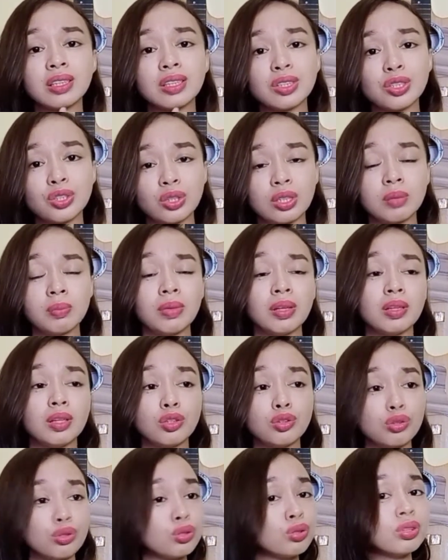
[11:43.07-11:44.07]
and treatment
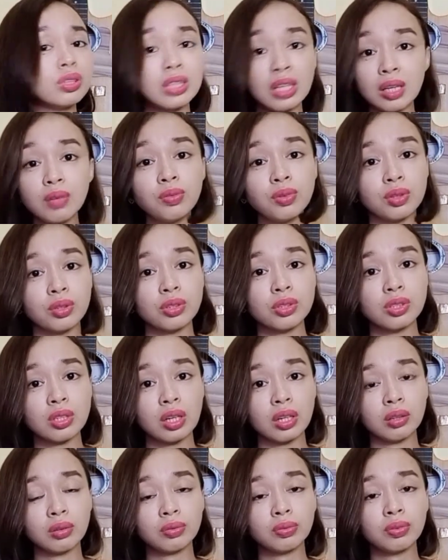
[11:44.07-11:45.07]
that you should give
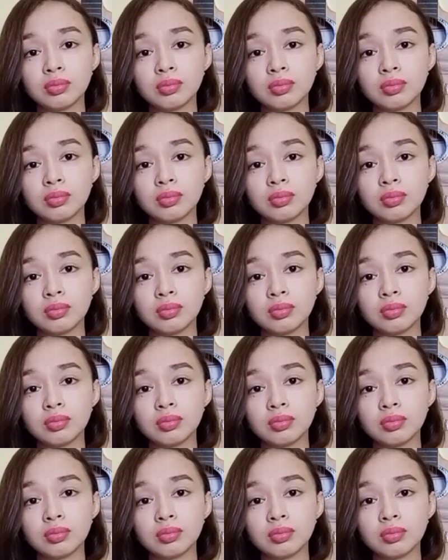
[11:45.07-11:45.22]
yourself.